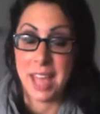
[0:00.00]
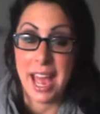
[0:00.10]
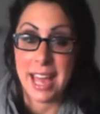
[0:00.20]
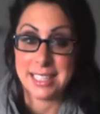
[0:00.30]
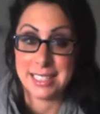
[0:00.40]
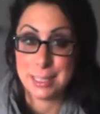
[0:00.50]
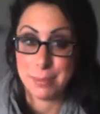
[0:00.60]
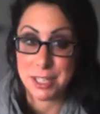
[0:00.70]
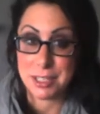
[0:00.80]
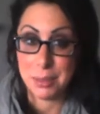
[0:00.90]
hat is
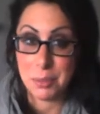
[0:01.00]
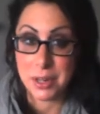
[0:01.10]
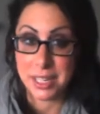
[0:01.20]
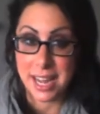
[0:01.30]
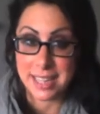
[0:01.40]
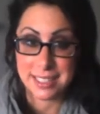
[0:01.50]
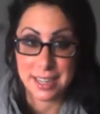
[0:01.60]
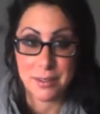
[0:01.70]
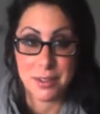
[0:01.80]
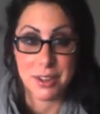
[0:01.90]
especially important. It has
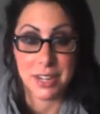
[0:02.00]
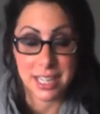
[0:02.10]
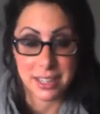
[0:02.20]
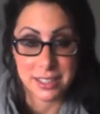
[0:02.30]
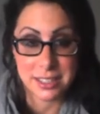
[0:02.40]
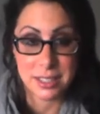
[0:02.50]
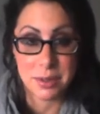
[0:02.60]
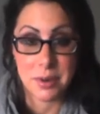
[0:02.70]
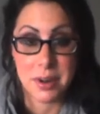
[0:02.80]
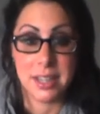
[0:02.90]
to cover their ears,
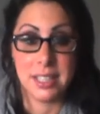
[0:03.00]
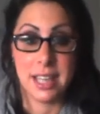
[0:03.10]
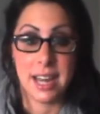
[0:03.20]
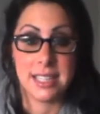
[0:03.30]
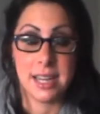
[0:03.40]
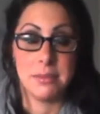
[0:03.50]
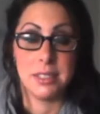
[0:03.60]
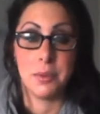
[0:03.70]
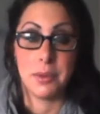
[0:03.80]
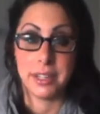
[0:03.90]
or a lot of
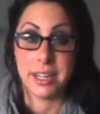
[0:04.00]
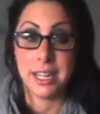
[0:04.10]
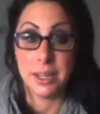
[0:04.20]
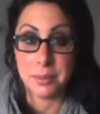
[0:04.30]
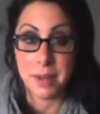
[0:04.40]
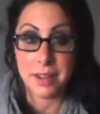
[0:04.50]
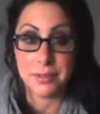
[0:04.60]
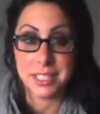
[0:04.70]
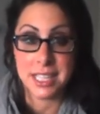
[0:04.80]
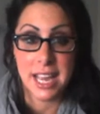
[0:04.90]
times they'll wear
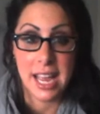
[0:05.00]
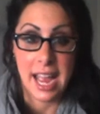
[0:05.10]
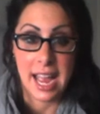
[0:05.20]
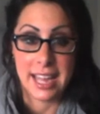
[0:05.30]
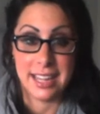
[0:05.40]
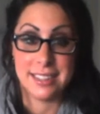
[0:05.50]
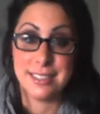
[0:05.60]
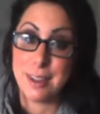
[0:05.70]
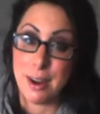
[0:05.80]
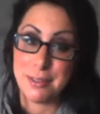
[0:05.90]
earmuffs, and a
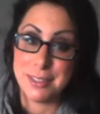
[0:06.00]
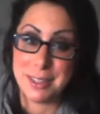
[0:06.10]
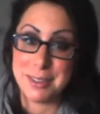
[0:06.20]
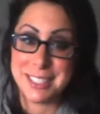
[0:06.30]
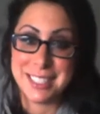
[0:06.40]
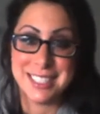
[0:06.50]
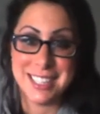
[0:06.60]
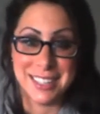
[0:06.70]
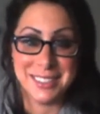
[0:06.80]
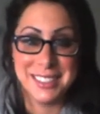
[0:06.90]
scarf is always good
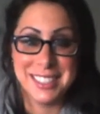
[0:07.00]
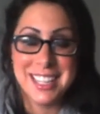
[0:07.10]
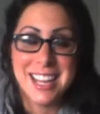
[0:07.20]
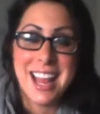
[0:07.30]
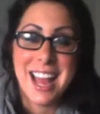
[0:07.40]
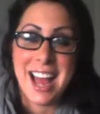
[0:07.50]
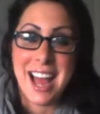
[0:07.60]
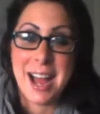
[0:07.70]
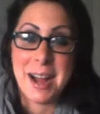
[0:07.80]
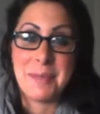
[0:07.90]
too.
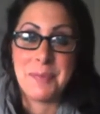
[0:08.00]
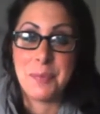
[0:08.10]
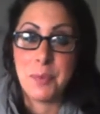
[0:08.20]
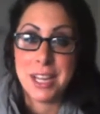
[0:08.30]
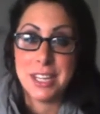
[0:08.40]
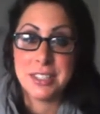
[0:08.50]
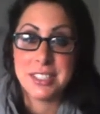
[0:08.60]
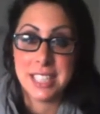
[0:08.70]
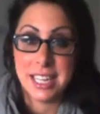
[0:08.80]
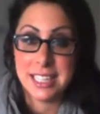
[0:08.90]
When
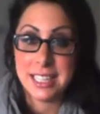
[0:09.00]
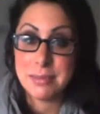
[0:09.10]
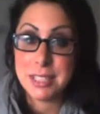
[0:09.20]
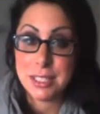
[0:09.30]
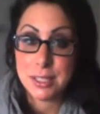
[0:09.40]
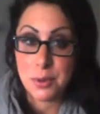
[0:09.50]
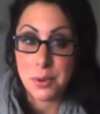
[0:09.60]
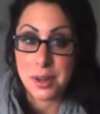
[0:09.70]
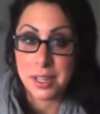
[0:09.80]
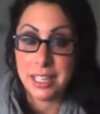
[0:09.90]
you're sending them to
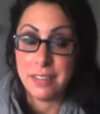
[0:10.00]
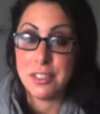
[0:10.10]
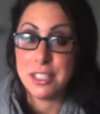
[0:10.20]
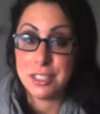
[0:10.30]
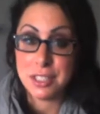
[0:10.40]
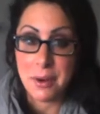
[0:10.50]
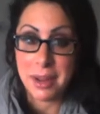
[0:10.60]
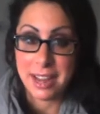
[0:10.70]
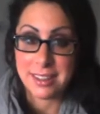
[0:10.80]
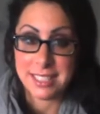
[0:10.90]
school, if it's
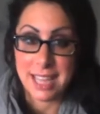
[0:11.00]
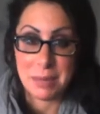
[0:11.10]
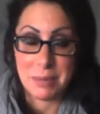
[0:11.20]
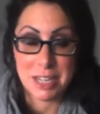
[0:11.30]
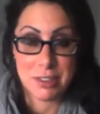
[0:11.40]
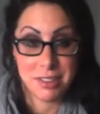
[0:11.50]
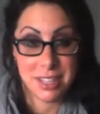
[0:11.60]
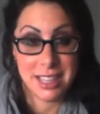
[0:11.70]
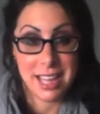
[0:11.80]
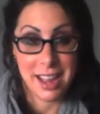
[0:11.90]
snowing outside, make sure
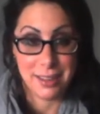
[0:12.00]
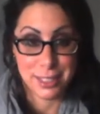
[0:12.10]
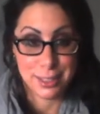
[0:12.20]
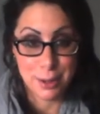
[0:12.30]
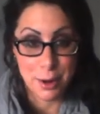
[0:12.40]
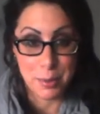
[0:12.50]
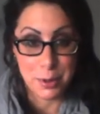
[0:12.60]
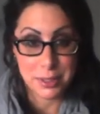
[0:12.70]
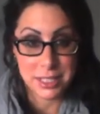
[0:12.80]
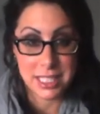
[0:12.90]
that they have snow
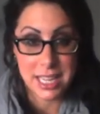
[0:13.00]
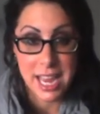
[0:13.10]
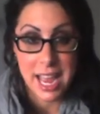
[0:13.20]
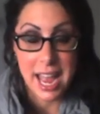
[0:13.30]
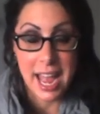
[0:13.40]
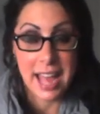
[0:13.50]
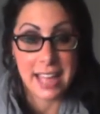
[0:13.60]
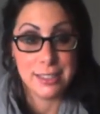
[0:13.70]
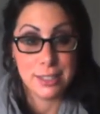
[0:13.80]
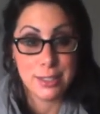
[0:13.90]
boots
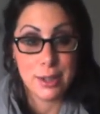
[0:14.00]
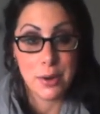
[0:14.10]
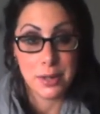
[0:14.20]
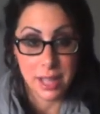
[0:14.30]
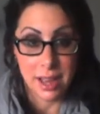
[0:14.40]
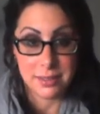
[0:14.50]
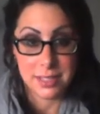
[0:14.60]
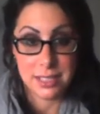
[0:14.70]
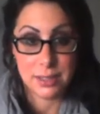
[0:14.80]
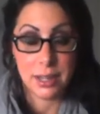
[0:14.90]
and snow
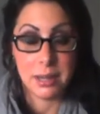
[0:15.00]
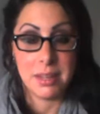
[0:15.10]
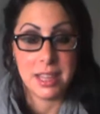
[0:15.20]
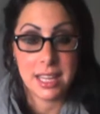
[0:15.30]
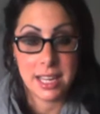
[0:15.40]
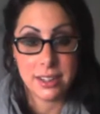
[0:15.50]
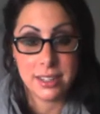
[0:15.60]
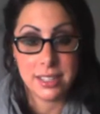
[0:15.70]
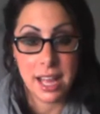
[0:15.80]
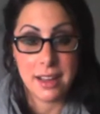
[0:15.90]
gloves. These are going to be
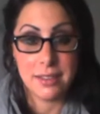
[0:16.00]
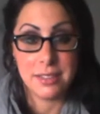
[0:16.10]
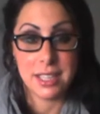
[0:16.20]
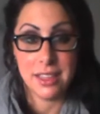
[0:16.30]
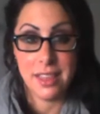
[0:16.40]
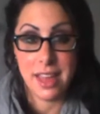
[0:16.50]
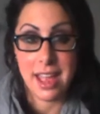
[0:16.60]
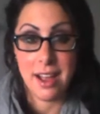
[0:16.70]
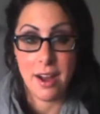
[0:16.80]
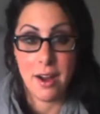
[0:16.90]
thicker gloves.
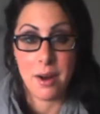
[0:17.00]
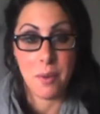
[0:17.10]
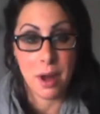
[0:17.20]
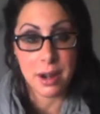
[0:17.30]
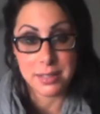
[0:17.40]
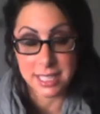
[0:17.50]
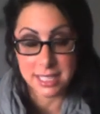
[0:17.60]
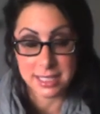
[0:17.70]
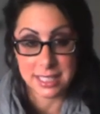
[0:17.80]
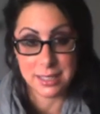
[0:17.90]
They are water
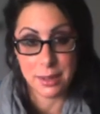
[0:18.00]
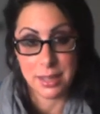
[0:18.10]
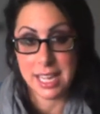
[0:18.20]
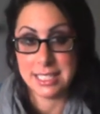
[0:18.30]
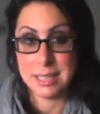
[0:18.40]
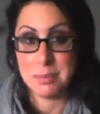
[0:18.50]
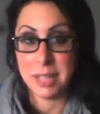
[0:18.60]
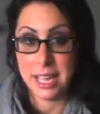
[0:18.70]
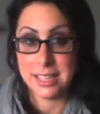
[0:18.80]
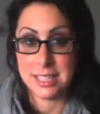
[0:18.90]
resistant so the kids can
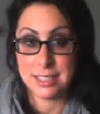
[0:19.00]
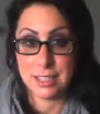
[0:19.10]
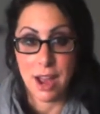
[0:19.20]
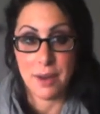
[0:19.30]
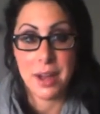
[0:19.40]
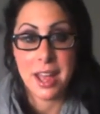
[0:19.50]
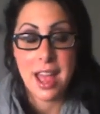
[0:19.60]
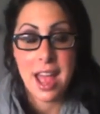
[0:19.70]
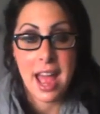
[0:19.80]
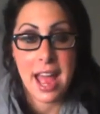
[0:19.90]
play in the snow.
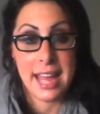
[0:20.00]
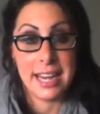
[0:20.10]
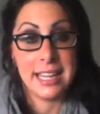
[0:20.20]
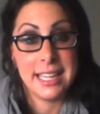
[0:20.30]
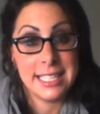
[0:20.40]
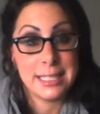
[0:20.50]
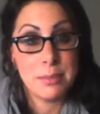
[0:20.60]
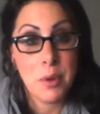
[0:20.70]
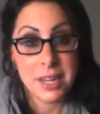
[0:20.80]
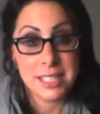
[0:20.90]
And it is
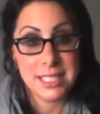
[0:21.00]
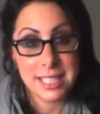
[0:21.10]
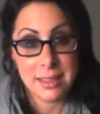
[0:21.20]
important to send